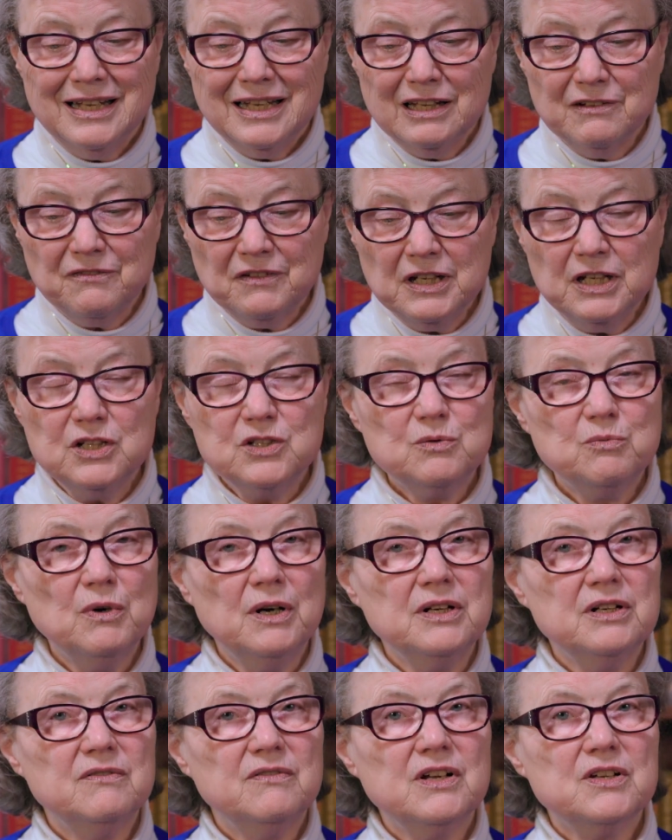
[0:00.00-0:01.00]
If each
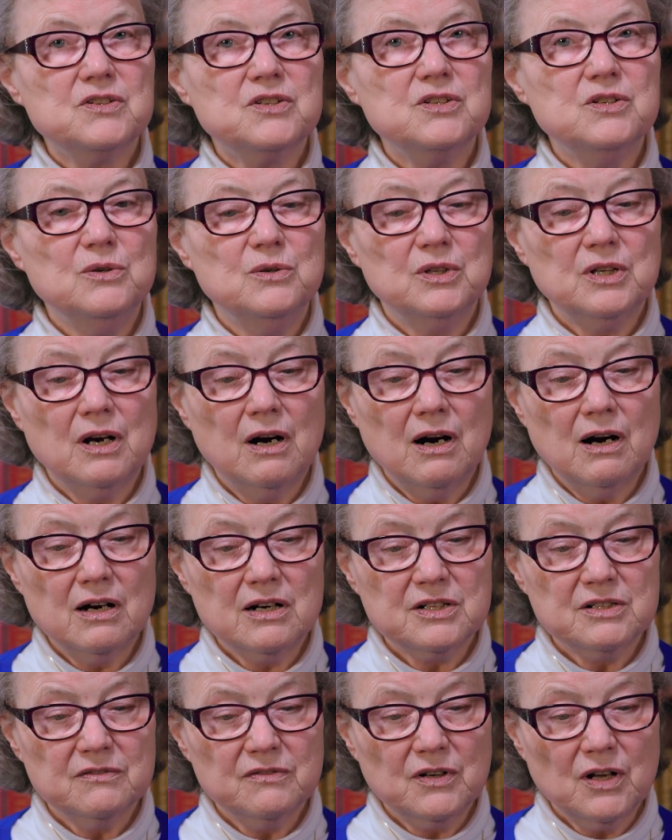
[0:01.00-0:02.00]
one of us knew the
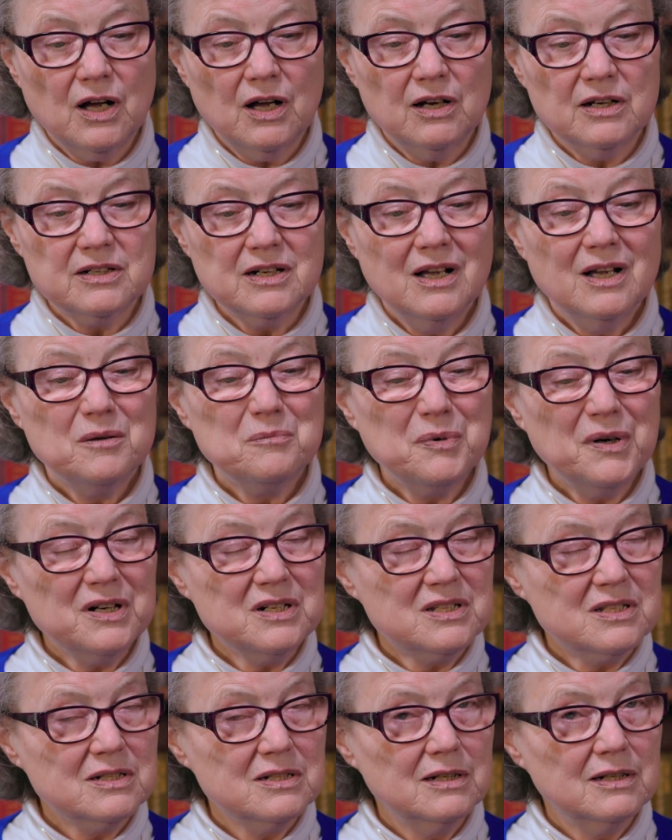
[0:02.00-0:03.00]
heart of God
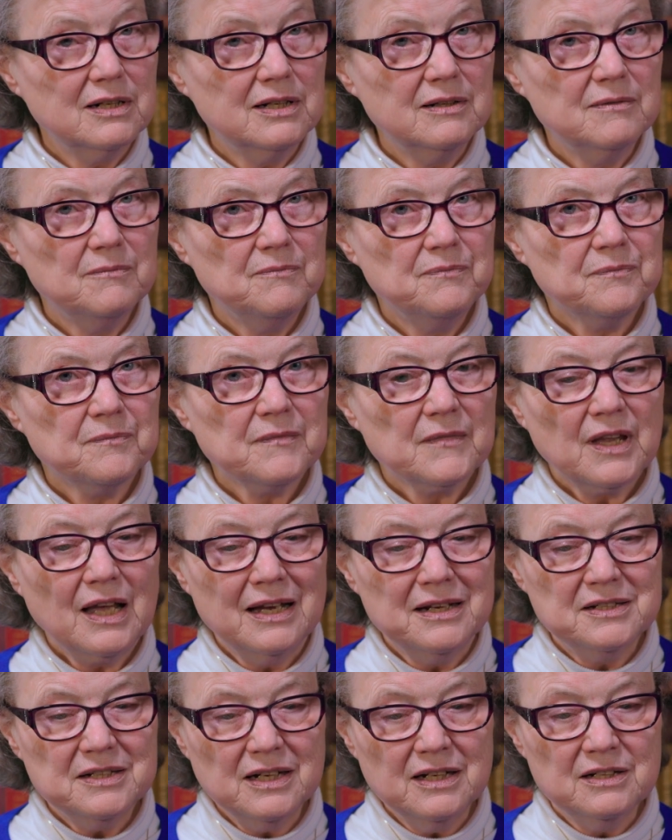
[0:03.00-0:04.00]
personally
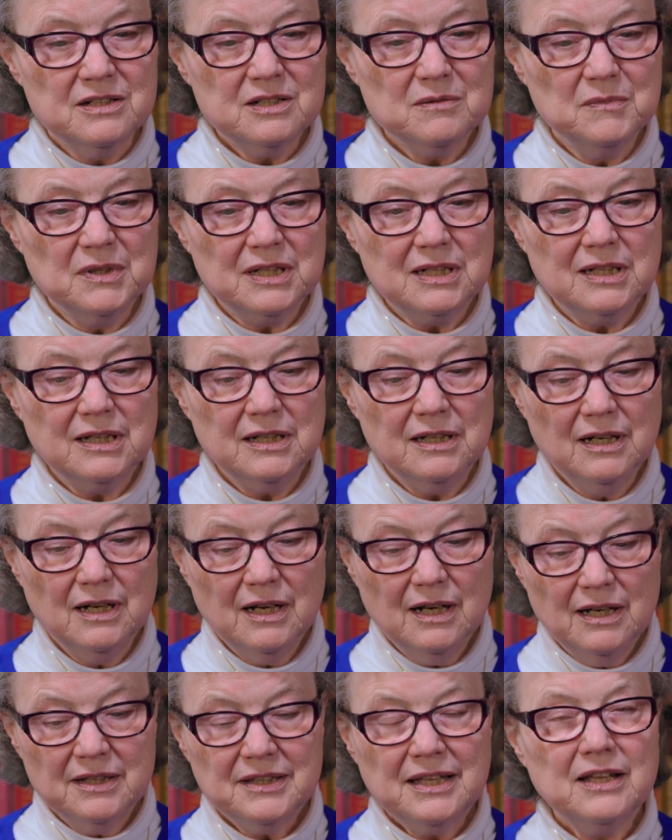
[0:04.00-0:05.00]
and intimately,
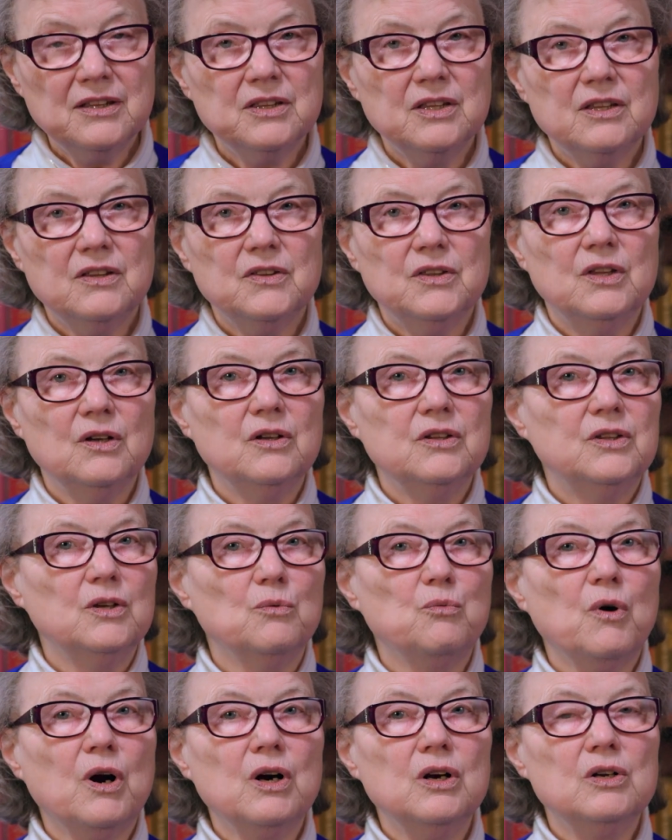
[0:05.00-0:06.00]
then the
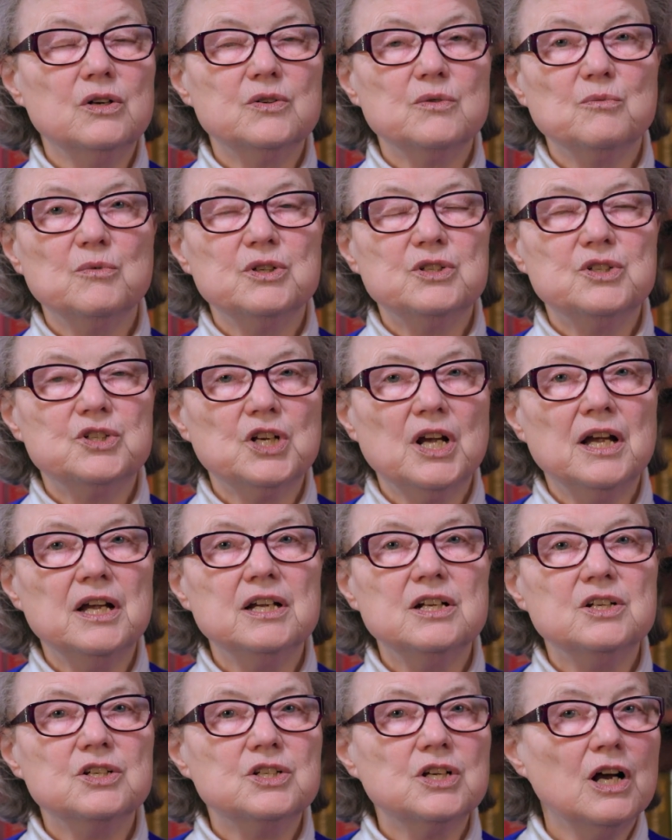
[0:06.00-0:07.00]
world would
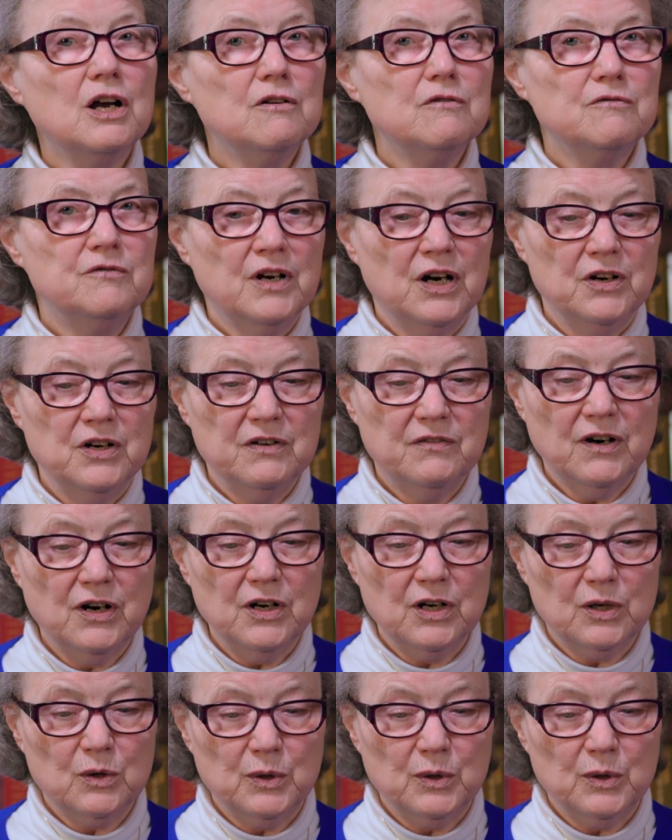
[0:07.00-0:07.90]
change very, very